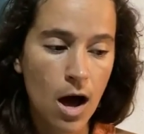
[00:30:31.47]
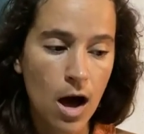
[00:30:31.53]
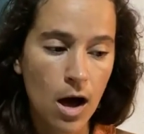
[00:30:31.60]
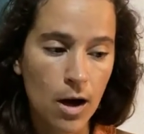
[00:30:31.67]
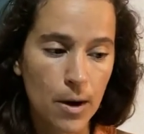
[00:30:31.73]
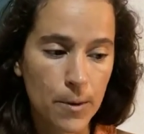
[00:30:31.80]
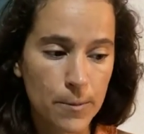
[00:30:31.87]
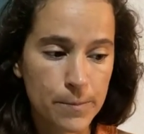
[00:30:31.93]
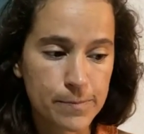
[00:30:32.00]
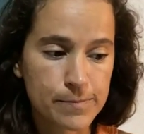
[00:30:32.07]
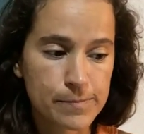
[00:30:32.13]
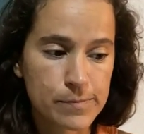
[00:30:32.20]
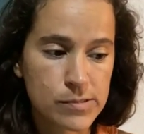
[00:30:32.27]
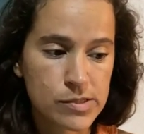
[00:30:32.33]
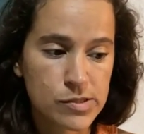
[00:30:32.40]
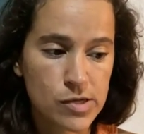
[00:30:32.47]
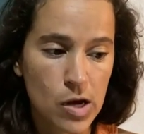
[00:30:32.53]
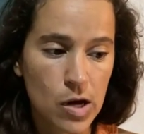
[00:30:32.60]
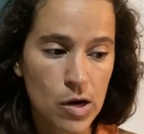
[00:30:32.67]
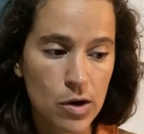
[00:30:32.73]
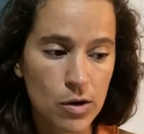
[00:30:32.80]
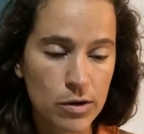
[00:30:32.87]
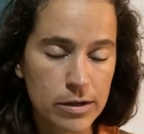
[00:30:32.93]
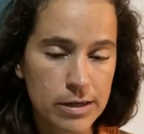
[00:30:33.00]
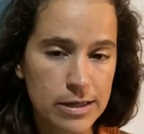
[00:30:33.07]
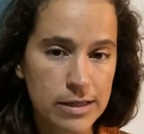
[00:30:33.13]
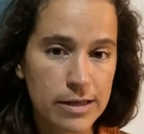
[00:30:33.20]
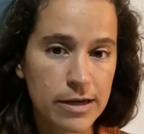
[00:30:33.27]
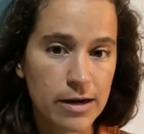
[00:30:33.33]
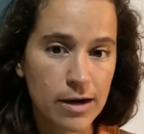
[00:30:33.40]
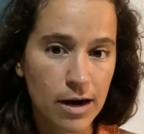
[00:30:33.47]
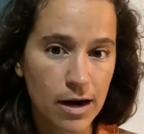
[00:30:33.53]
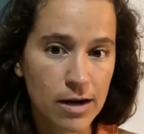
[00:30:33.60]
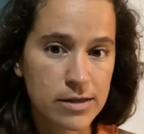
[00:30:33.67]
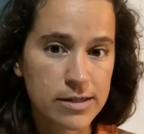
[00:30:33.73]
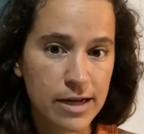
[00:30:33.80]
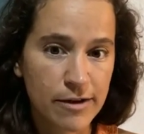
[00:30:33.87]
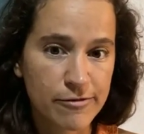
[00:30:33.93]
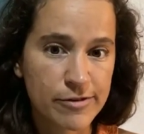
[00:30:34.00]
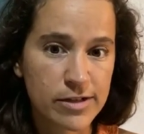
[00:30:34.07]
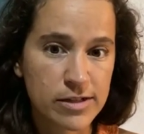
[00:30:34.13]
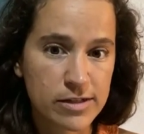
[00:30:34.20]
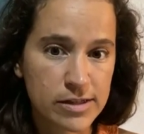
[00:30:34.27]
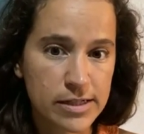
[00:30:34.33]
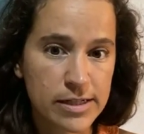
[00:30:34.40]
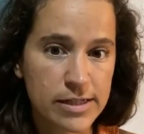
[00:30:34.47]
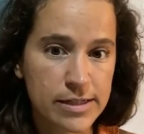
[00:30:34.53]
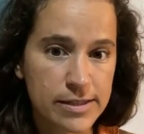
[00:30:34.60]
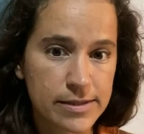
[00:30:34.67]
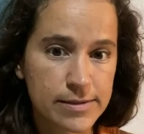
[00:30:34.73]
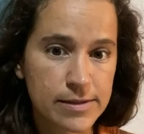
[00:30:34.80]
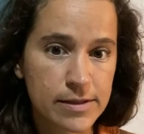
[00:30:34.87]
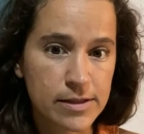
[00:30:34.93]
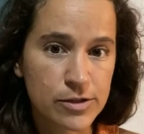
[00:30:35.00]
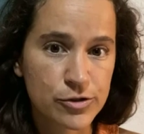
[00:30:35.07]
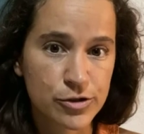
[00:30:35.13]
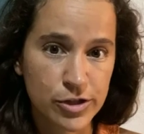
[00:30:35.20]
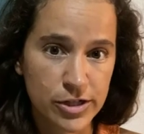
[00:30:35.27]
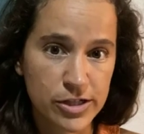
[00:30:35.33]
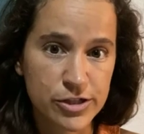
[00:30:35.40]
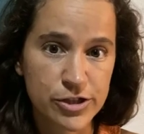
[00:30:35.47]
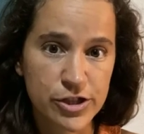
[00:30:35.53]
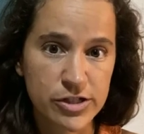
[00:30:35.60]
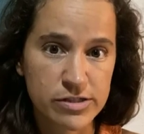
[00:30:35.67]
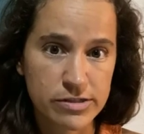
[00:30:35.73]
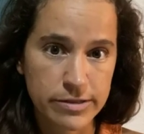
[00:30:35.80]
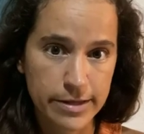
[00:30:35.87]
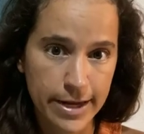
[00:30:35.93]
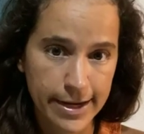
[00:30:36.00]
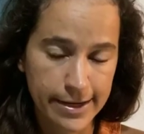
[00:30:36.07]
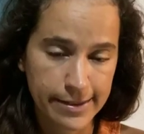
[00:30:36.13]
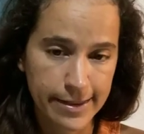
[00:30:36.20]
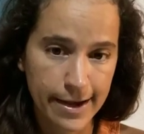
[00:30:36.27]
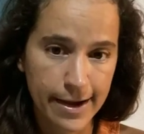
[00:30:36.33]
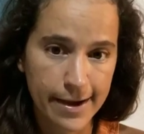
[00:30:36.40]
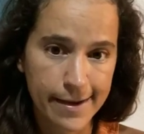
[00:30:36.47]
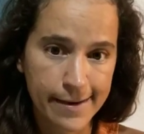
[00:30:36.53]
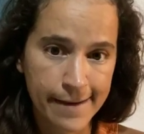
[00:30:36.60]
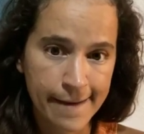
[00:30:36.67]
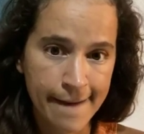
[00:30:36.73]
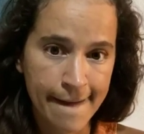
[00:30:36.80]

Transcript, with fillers: Um, so there are definitely traditions like that.